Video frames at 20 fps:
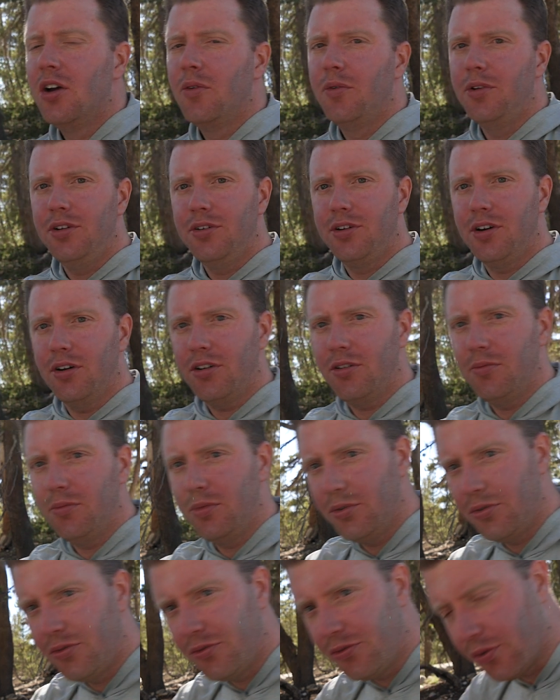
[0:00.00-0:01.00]
when you go to
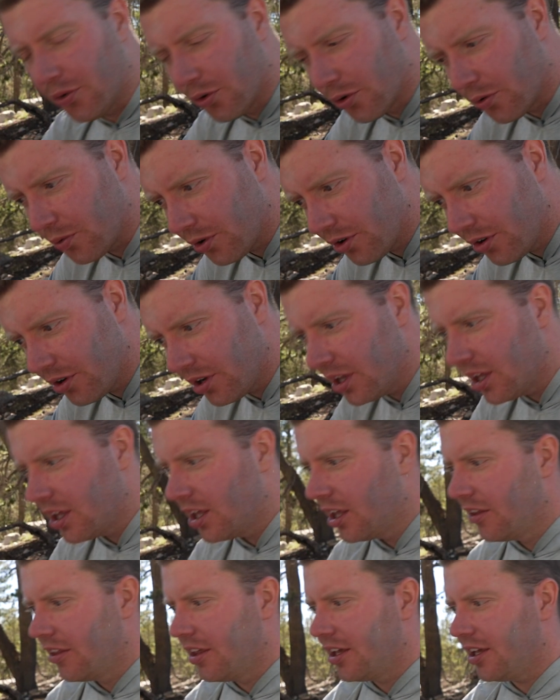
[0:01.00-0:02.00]
move forward,
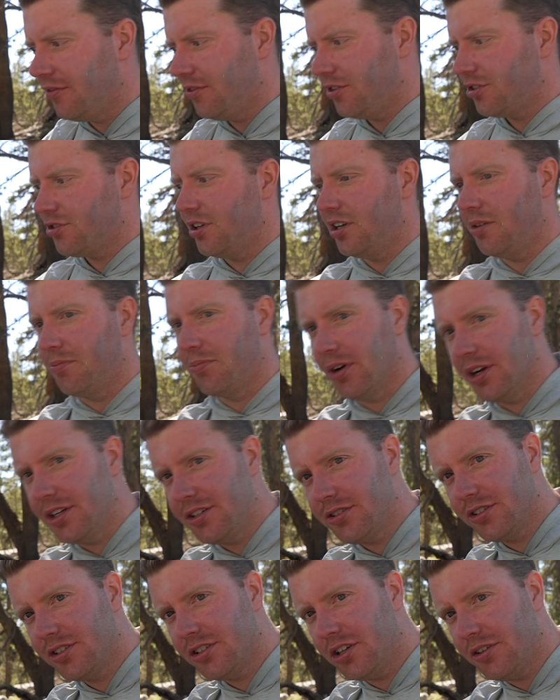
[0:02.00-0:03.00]
like if you're trying to brace
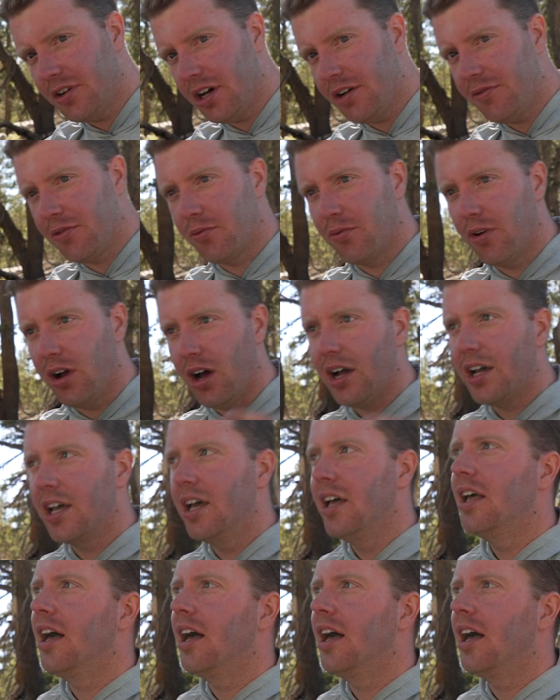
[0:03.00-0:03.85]
yourself off a rock,